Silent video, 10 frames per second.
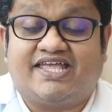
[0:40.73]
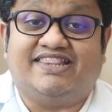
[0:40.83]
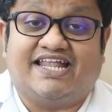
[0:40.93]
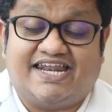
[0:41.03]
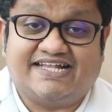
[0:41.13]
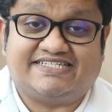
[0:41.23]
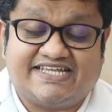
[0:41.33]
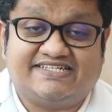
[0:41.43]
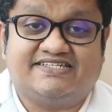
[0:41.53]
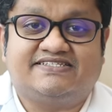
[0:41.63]
In the late
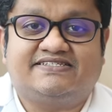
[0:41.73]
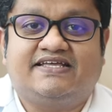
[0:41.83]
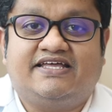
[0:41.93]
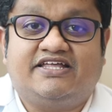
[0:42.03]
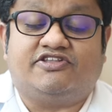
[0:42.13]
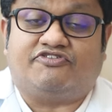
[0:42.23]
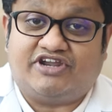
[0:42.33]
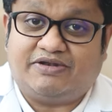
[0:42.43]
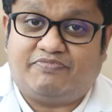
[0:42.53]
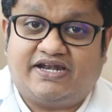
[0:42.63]
stages, the
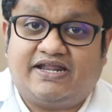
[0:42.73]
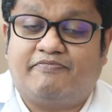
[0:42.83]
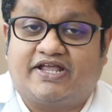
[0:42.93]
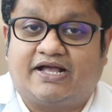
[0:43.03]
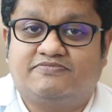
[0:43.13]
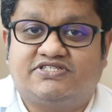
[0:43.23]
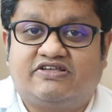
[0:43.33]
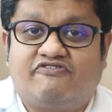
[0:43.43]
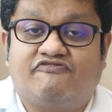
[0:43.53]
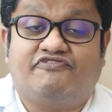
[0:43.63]
treatment becomes
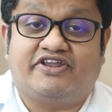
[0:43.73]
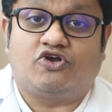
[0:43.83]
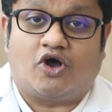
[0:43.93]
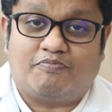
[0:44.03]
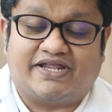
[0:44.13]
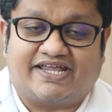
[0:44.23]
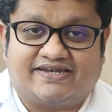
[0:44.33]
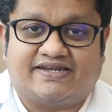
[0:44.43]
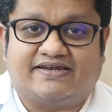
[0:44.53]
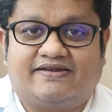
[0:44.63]
very
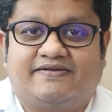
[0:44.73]
complicated.